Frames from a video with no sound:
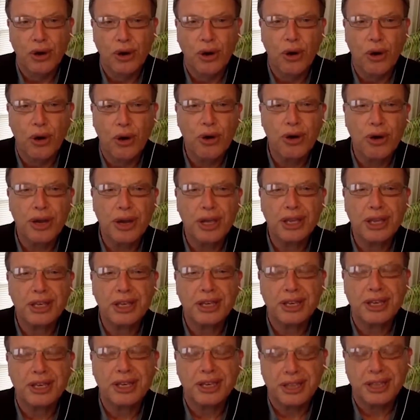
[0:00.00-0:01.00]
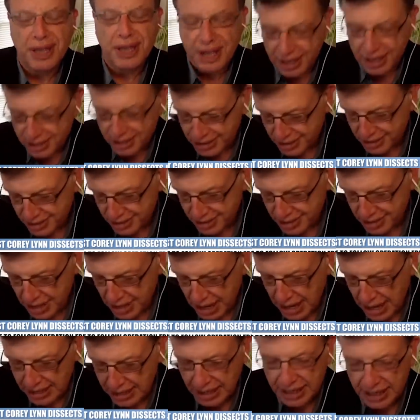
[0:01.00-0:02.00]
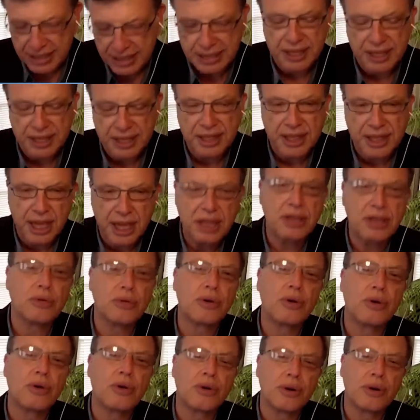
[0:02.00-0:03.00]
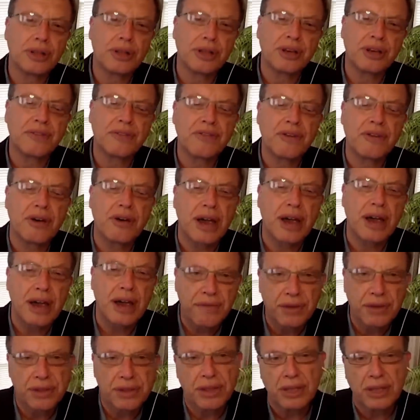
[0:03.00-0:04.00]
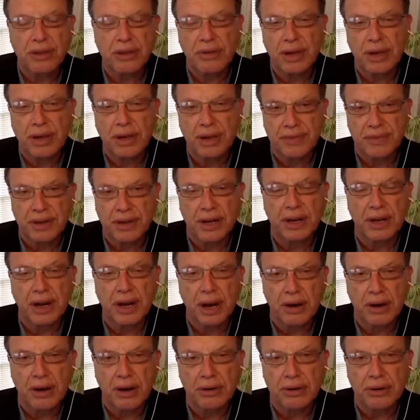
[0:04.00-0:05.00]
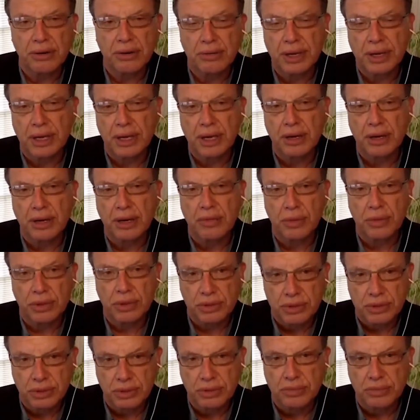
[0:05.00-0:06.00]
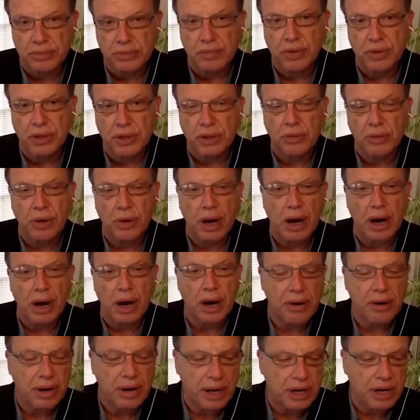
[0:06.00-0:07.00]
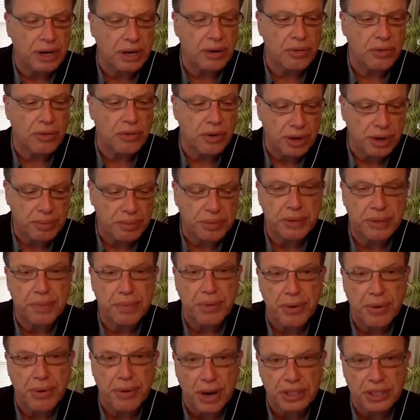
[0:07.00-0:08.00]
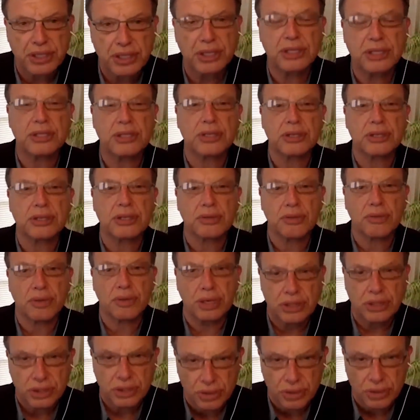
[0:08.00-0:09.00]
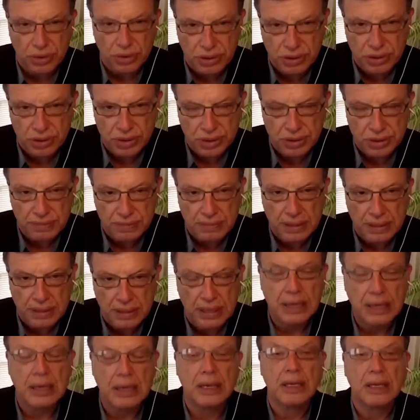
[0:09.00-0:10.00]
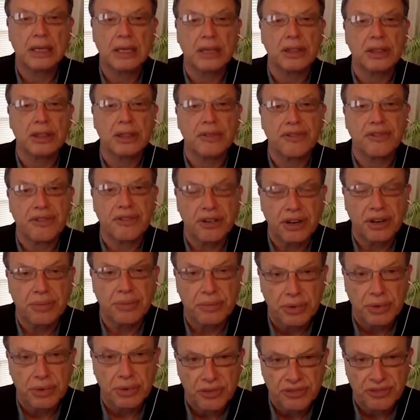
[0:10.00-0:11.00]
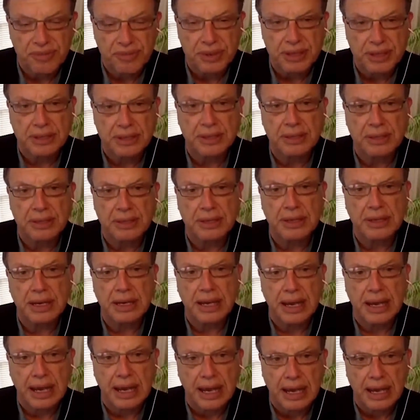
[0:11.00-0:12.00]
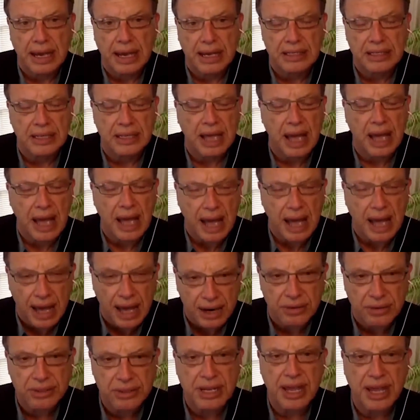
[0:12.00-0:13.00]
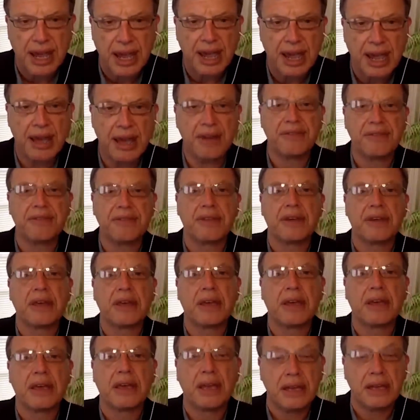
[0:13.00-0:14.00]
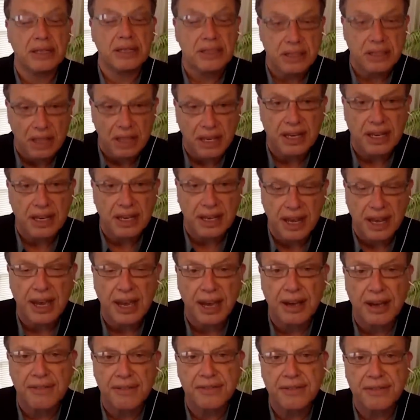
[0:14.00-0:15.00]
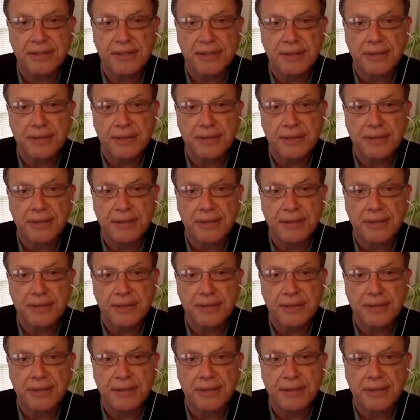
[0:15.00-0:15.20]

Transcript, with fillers: Corey Digs, I'd like to thank you, Corey Lynn, for everything you have done, are doing, and will do. You are an incredibly precious resource that the freedom movement is honored to have and is lucky to have.